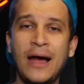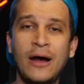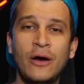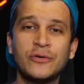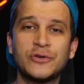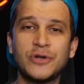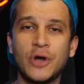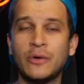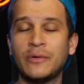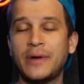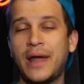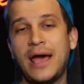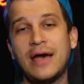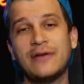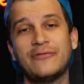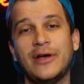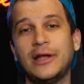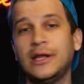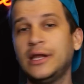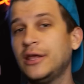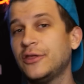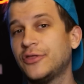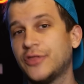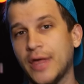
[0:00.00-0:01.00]
now don't
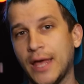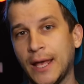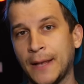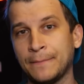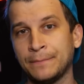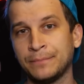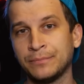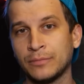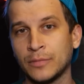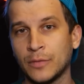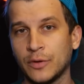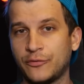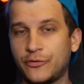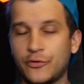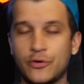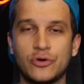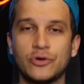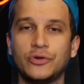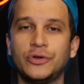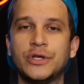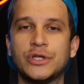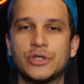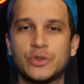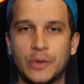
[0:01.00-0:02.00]
have anything
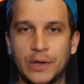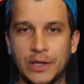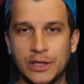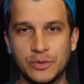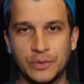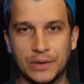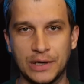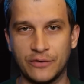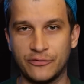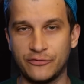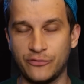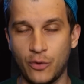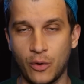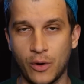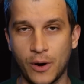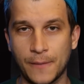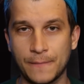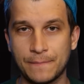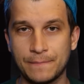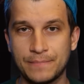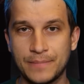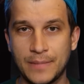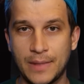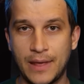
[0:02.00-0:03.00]
for early
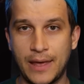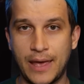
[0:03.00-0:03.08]
2024,